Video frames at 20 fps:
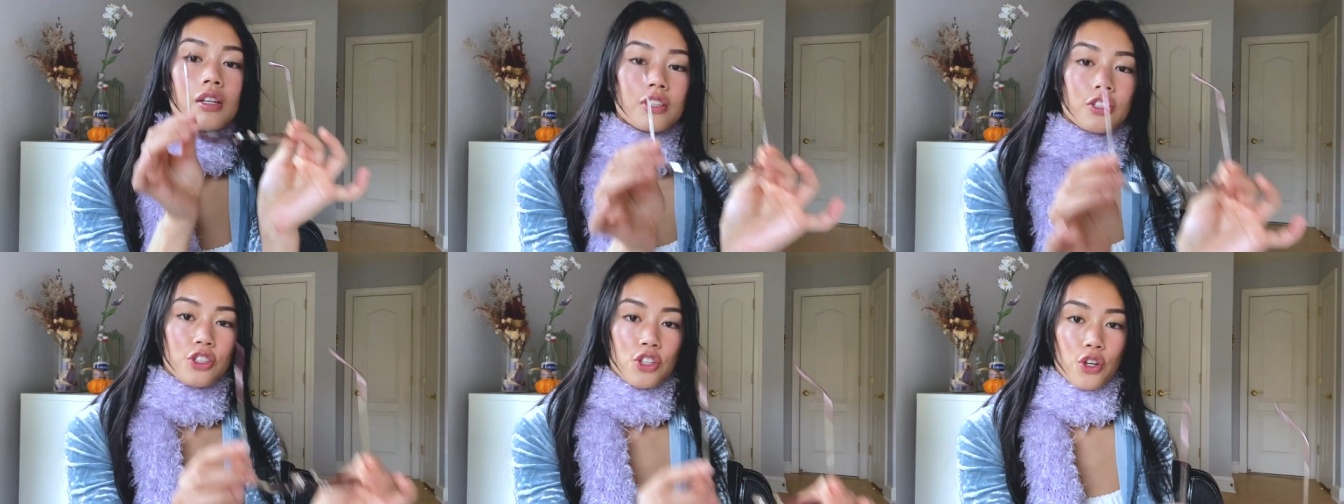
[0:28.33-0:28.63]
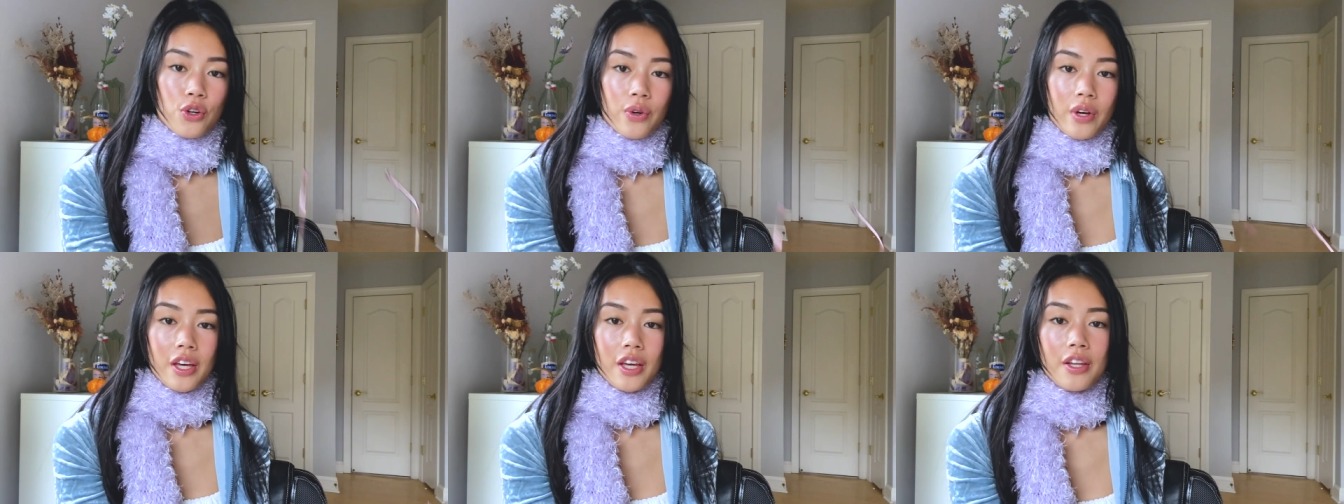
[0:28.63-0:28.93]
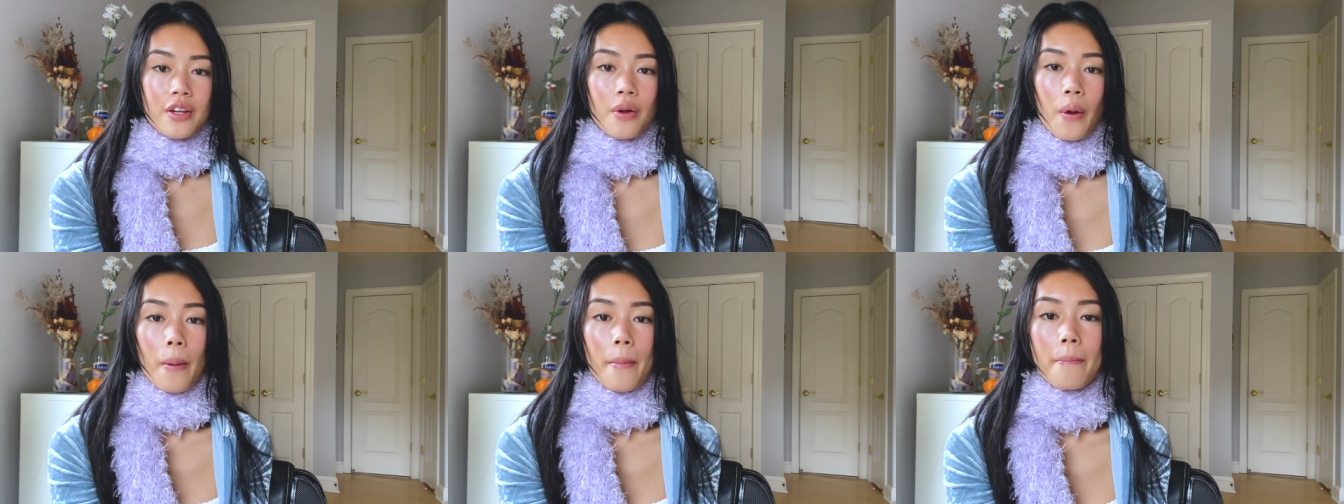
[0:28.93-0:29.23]
So
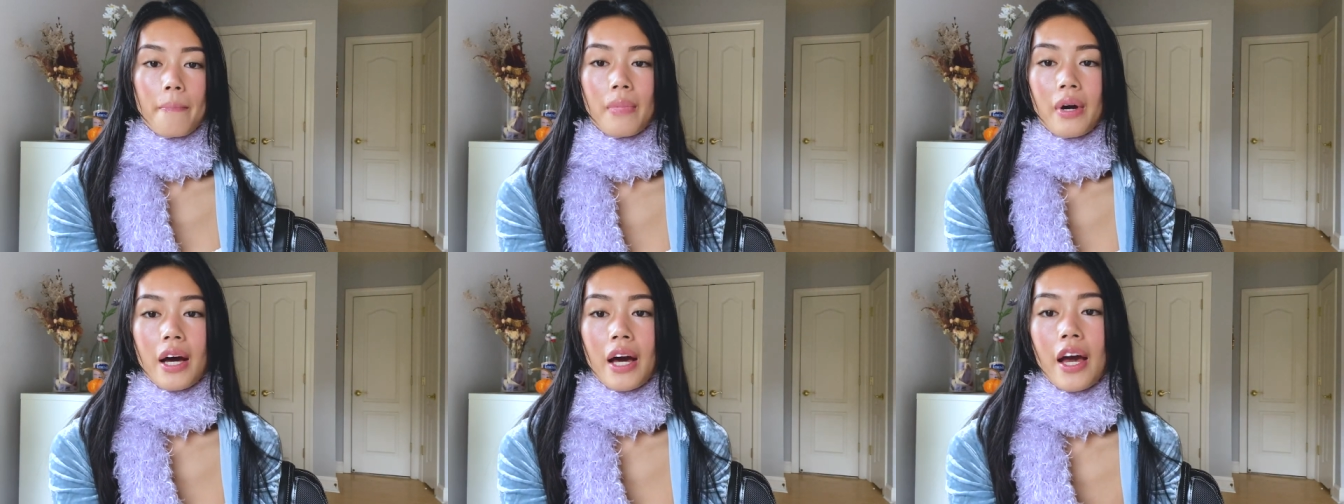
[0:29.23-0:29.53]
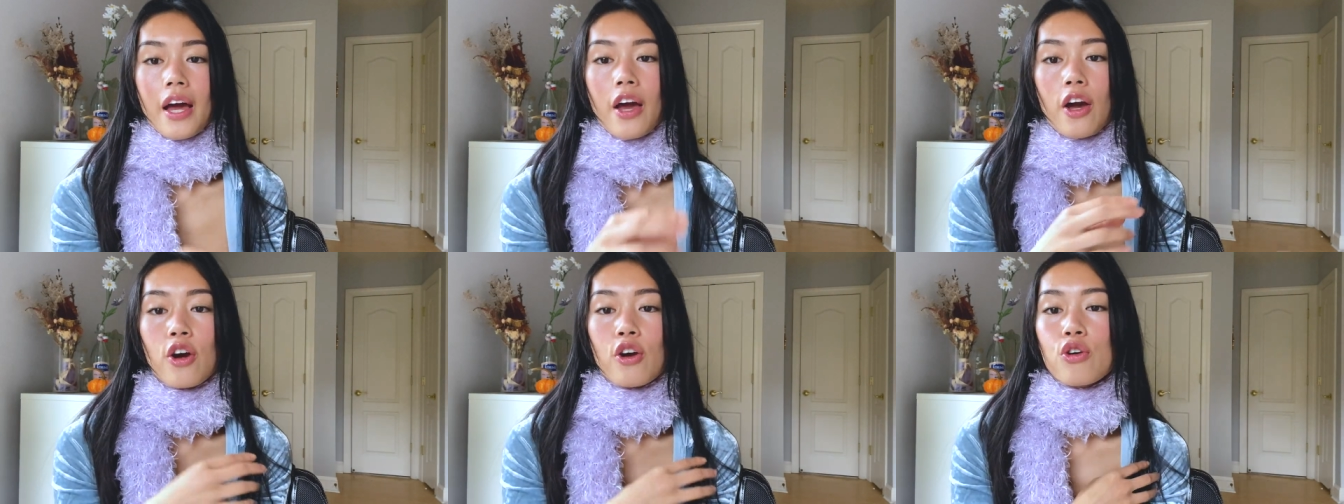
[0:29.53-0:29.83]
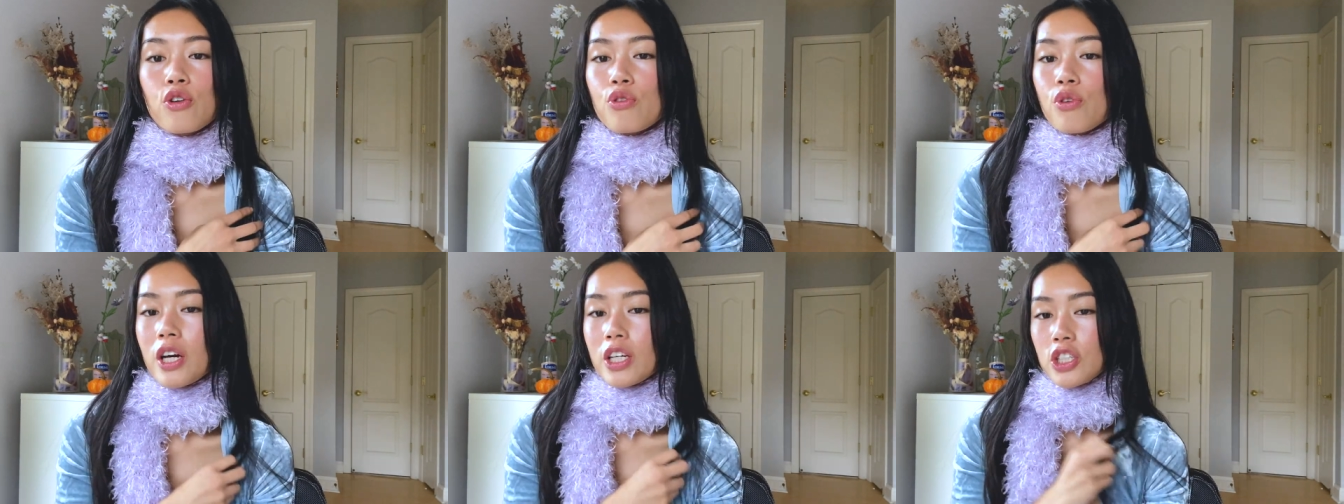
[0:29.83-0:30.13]
in my
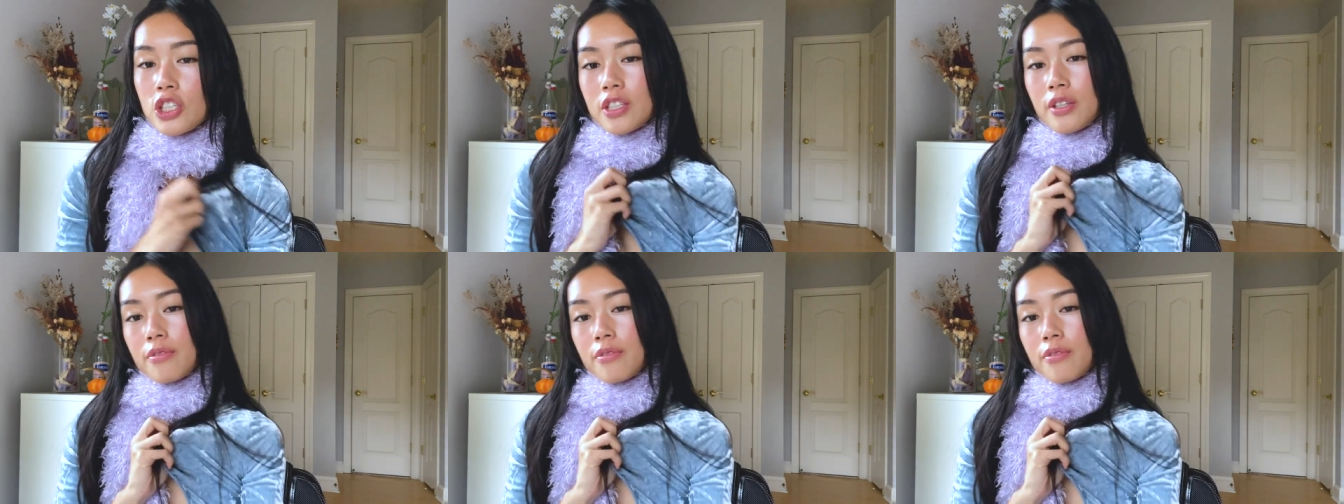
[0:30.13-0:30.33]
crushed